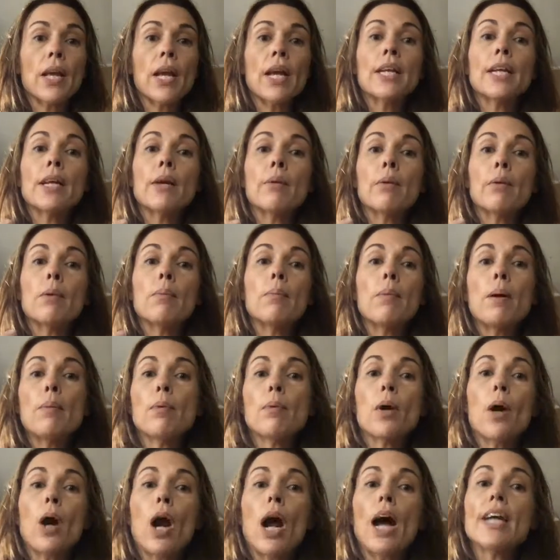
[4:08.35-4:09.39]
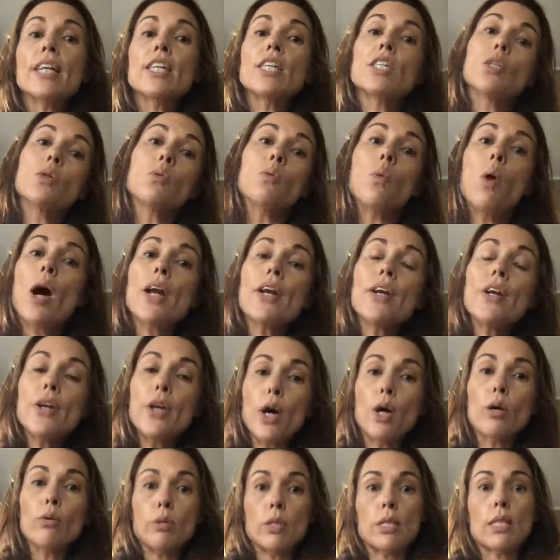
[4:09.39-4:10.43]
Now remember, I do want
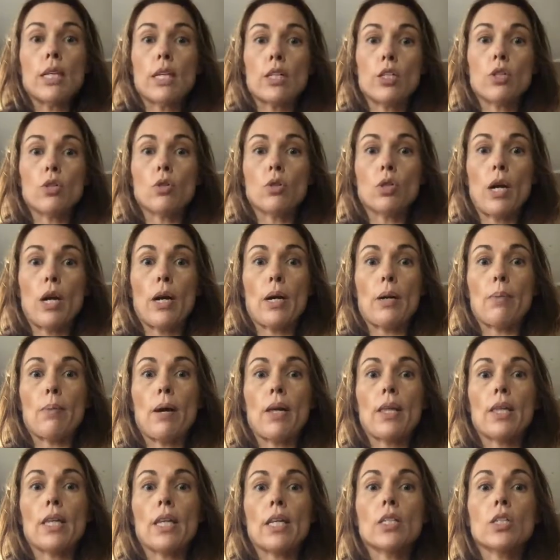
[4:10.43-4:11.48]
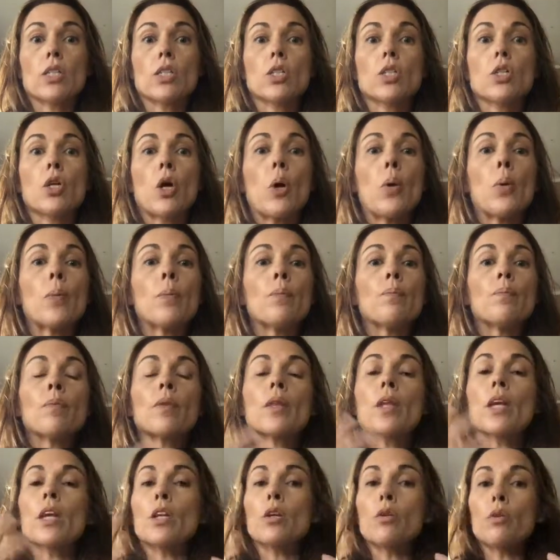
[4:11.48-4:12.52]
notes as you talk about this. So
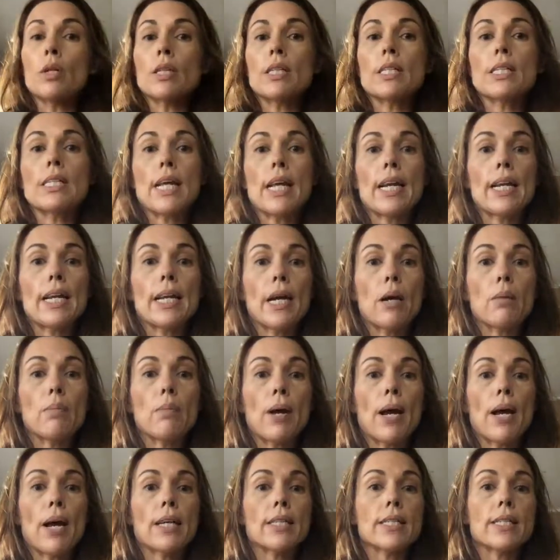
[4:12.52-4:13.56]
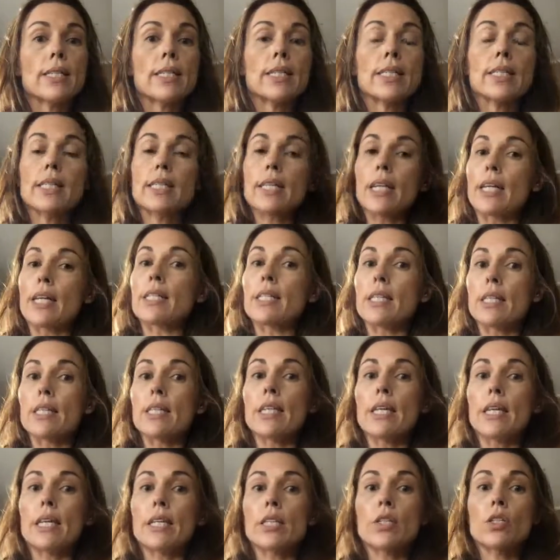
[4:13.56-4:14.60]
you can set it up as a discussion
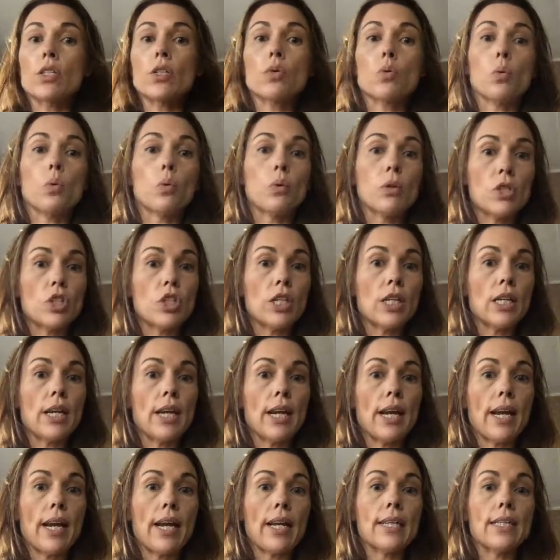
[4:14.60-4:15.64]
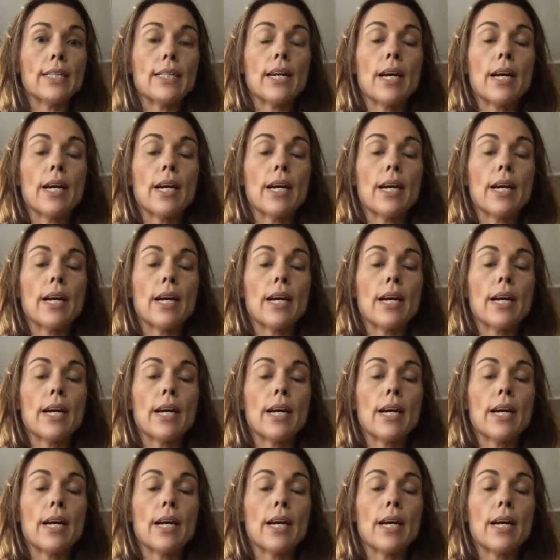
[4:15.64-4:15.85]
in Schoology, and